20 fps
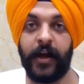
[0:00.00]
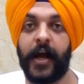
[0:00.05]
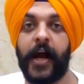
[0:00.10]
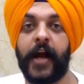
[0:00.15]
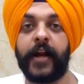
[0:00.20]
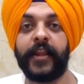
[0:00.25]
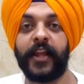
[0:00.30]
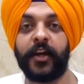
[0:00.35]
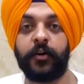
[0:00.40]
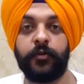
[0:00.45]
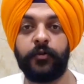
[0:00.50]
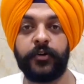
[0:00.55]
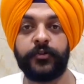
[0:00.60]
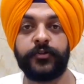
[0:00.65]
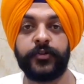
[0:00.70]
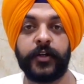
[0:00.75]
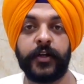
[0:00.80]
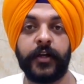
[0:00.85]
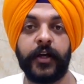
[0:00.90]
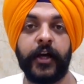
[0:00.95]
and the
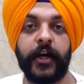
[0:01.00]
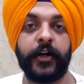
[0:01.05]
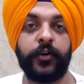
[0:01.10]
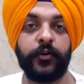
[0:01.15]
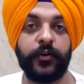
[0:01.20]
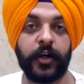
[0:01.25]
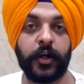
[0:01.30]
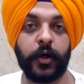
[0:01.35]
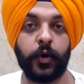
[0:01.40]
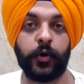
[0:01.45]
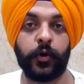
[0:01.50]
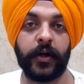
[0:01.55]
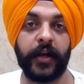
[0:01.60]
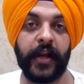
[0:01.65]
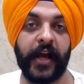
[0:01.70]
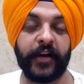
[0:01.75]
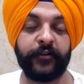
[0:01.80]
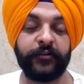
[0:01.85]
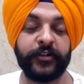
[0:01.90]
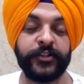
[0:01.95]
question into your local
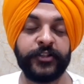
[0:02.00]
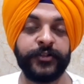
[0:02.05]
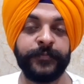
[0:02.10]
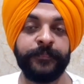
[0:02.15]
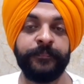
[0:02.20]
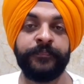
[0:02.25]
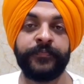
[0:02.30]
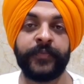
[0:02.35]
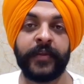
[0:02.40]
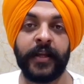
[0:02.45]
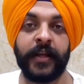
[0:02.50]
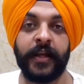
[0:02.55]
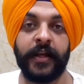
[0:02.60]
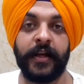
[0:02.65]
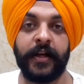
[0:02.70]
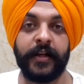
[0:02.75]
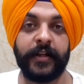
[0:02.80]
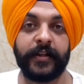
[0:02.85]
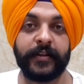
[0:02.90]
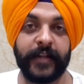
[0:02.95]
language.
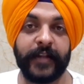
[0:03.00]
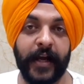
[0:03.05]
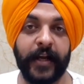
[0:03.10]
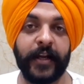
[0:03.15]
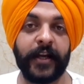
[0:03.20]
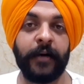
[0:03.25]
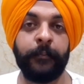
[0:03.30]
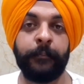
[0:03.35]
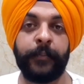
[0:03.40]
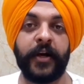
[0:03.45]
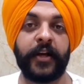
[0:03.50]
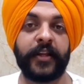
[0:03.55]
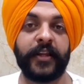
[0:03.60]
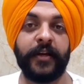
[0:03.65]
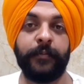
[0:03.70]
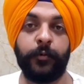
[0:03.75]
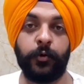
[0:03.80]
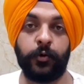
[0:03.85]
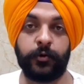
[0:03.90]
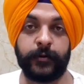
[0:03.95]
Then compare the
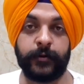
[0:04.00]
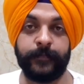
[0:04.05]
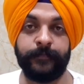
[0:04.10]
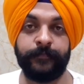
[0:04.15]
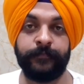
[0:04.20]
both.